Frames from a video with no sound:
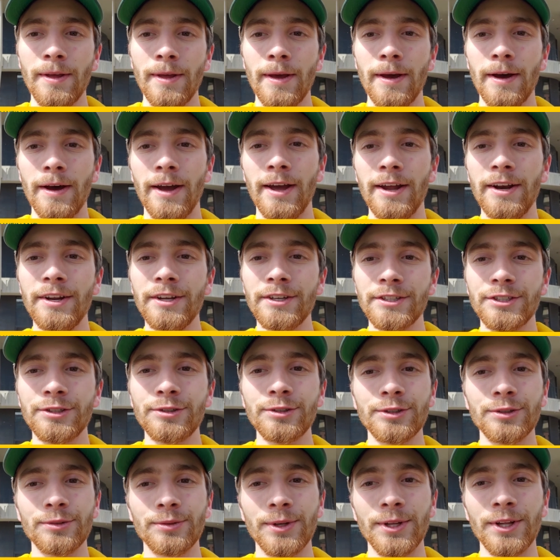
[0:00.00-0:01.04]
NDSU
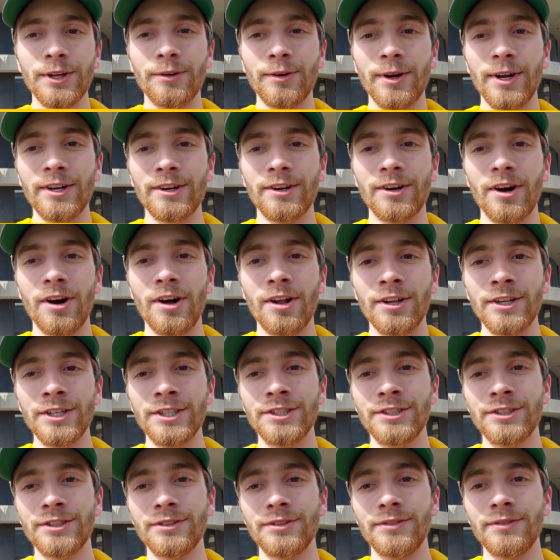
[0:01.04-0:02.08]
is a really great
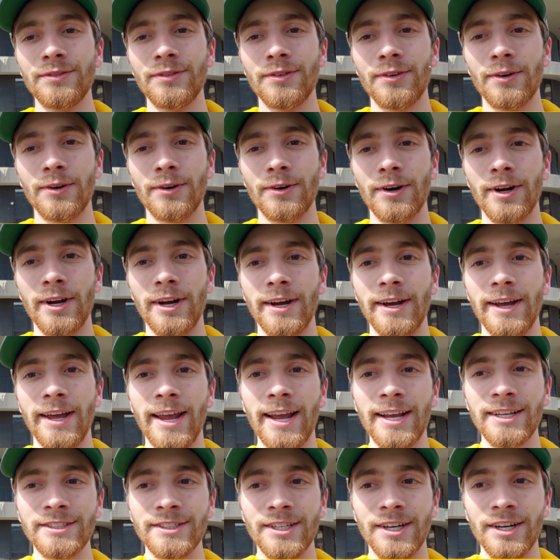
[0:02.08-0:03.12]
college for
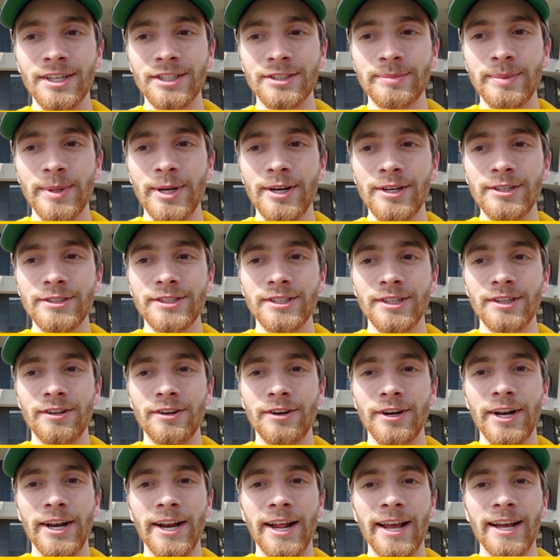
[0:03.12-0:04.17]
hands-on experience and
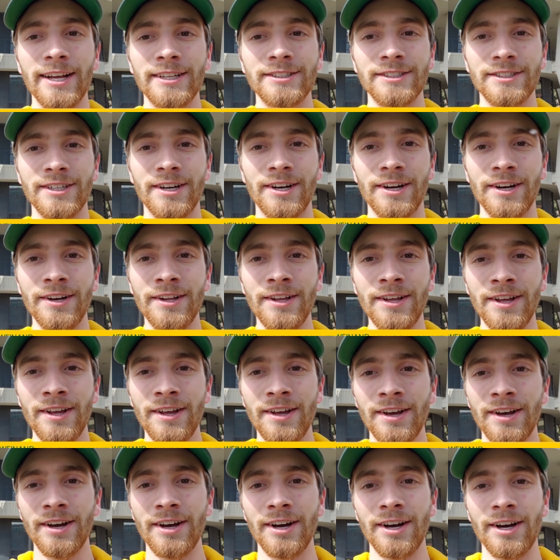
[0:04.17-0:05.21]
learning hands-on.
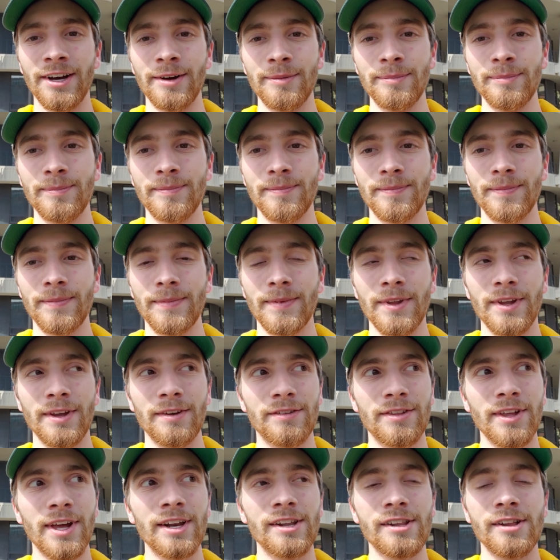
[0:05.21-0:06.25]
If
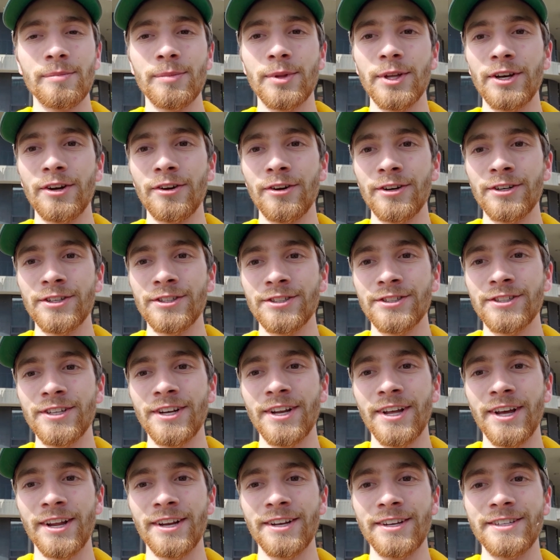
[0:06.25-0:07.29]
that's something you're interested,
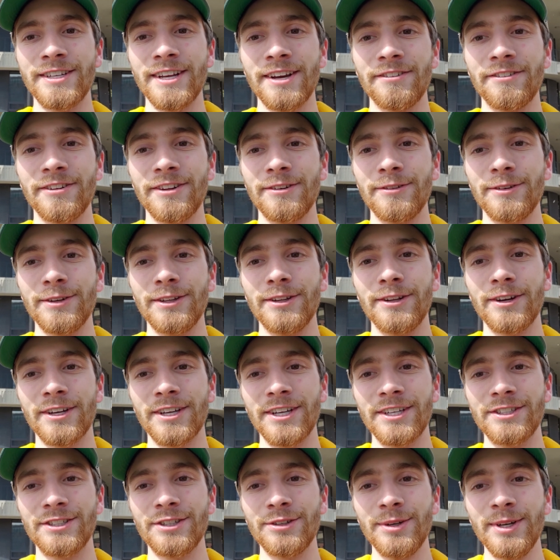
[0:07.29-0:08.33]
I definitely would look
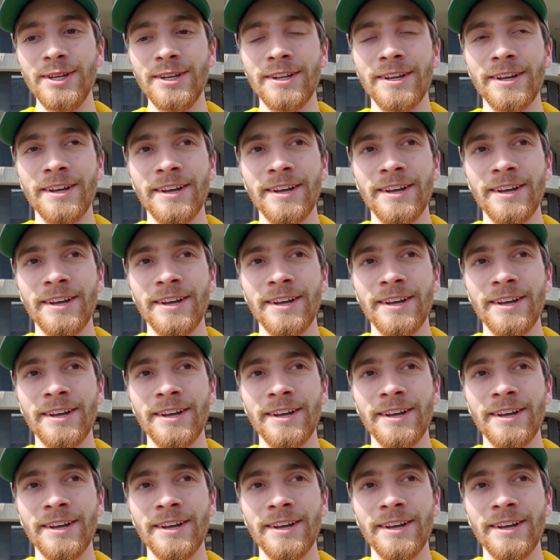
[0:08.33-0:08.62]
into it.